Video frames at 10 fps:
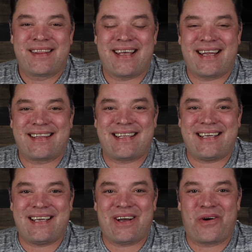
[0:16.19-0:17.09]
that
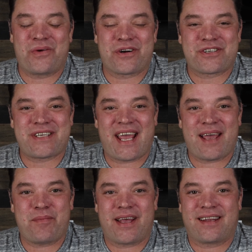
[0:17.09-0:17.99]
the owner
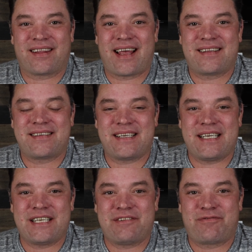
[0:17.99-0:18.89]
Sam had lent
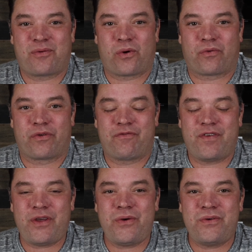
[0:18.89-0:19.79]
in for
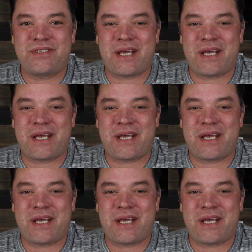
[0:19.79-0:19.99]
reviews,